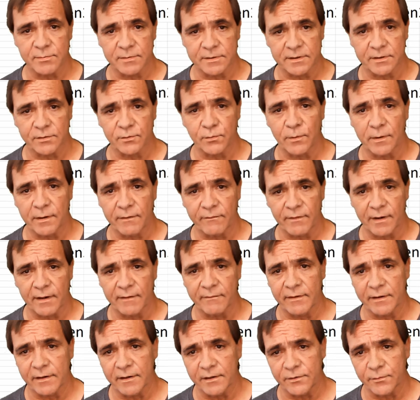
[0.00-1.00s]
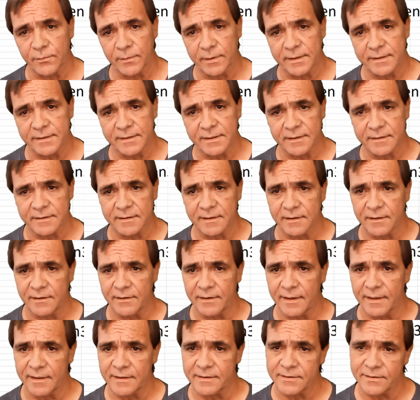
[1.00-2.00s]
Zen Plus was the
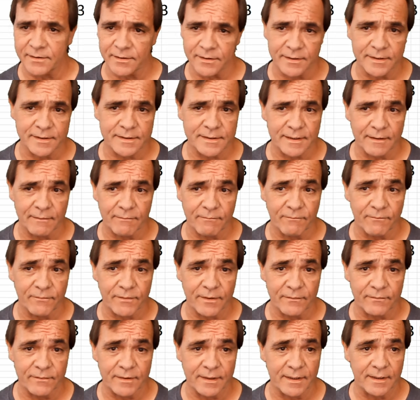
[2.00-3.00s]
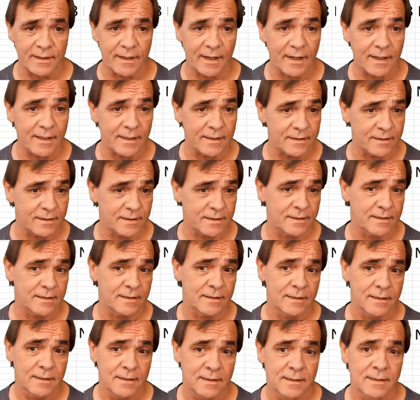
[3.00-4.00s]
2500, 2600X,
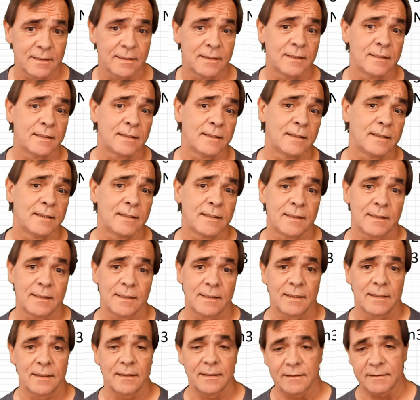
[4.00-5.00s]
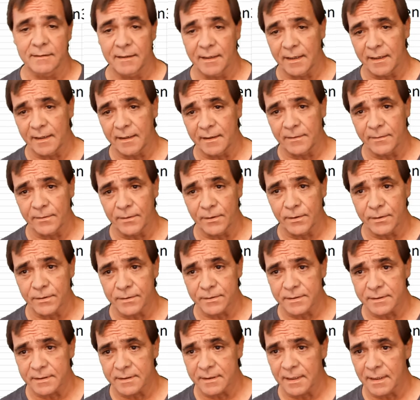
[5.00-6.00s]
3750H,
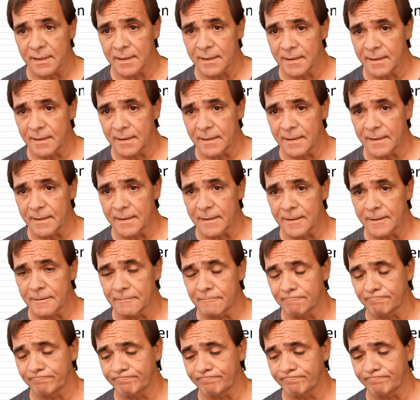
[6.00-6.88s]
and those